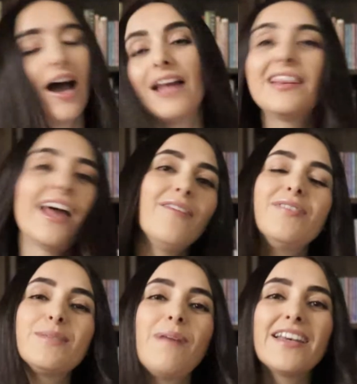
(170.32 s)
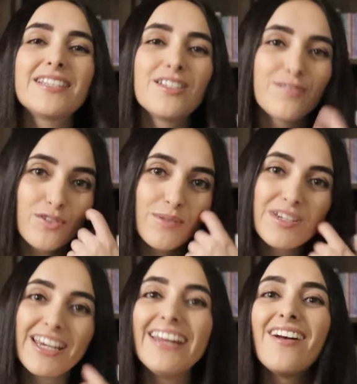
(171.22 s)
I love this passage of
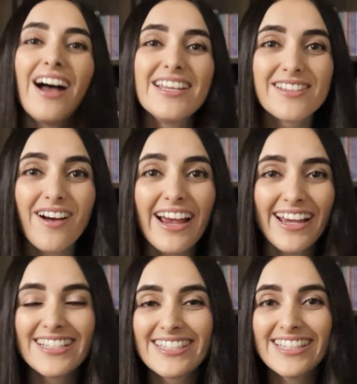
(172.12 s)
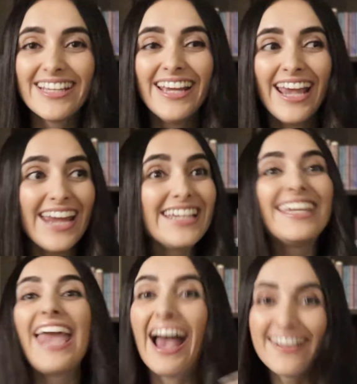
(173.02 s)
scripture in Isaiah. It's the
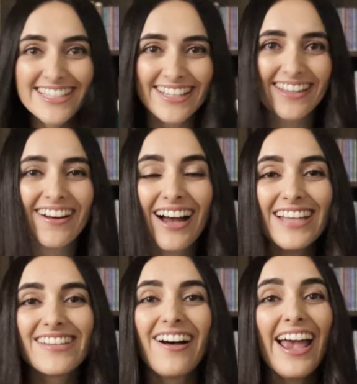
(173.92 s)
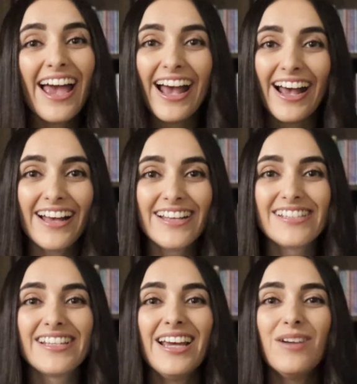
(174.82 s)
encounter that Isaiah
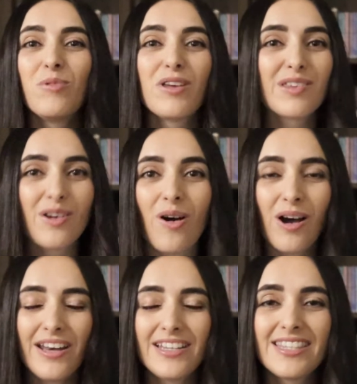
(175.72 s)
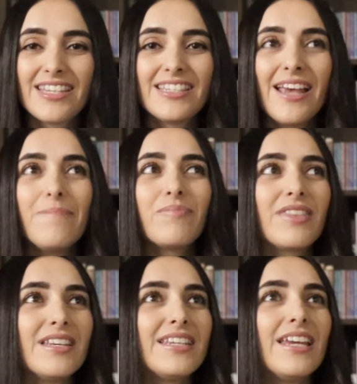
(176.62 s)
has with God. It's this,
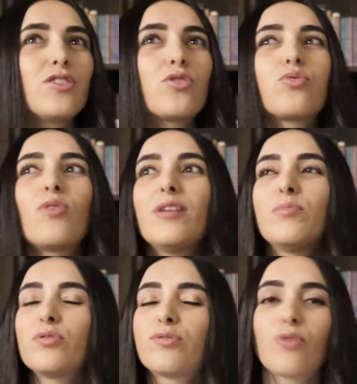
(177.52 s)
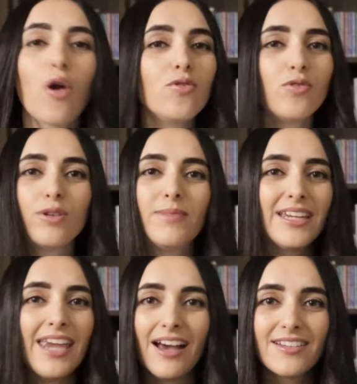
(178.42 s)
this incredible throne room
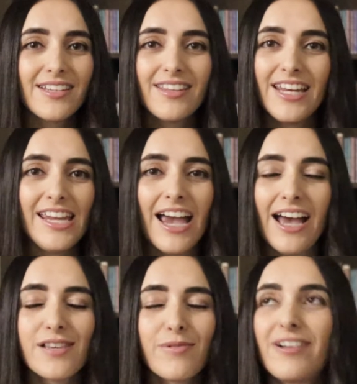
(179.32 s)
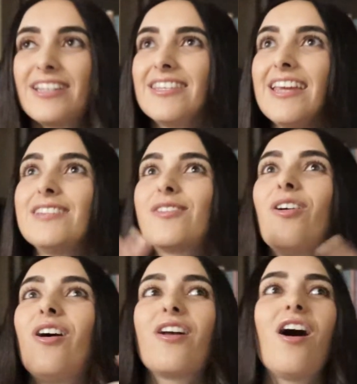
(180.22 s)
encounter that he has where he sees
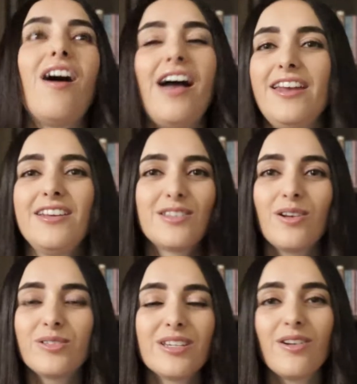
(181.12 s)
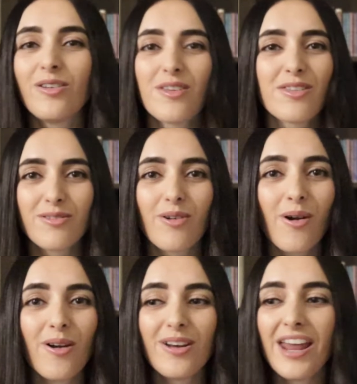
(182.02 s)
God high and exalted on the
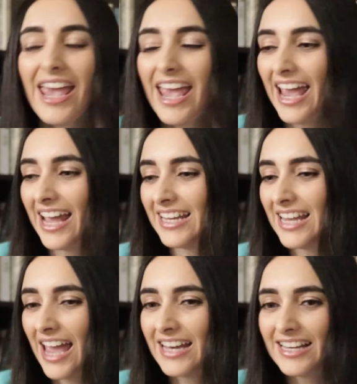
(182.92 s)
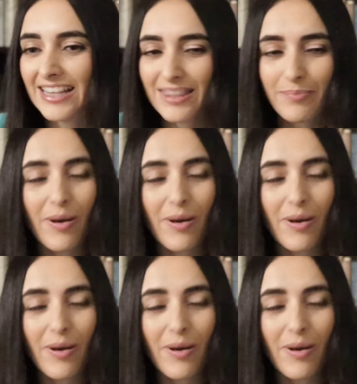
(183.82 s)
throne. And he and the